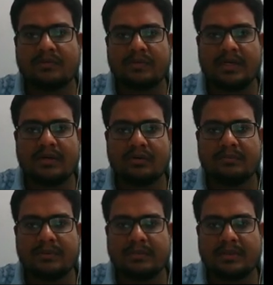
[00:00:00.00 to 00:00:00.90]
A
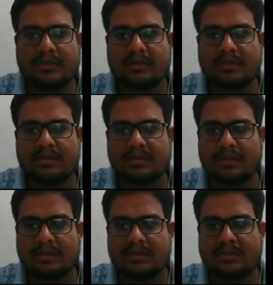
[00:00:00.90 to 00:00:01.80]
complement, that
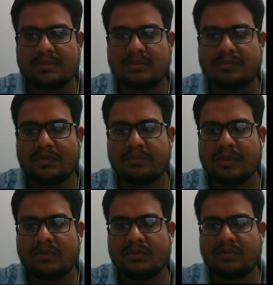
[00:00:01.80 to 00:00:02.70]
is 1 by
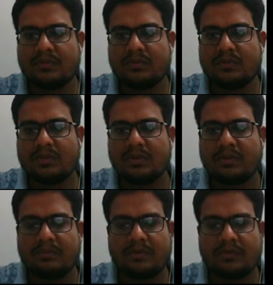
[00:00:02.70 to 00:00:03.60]
2.
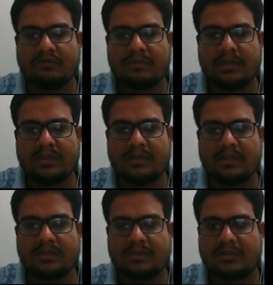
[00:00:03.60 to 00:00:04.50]
P of B
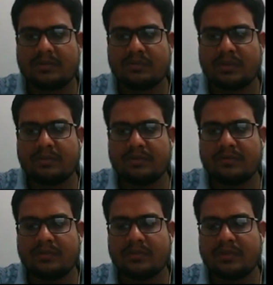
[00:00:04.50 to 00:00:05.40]
is 1 by
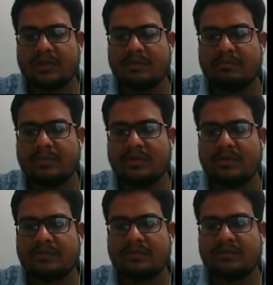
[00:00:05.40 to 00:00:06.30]
4, and P
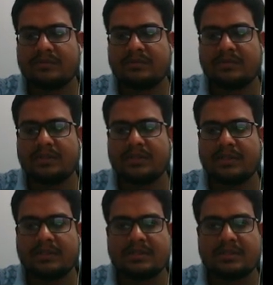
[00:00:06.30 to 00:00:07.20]
of C, that
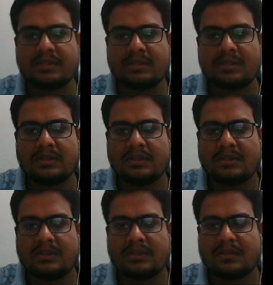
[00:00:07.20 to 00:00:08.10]
is
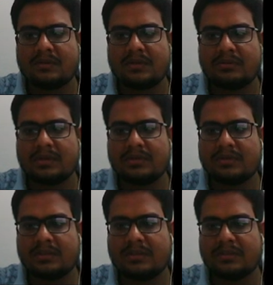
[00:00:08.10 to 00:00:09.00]
1 by 3.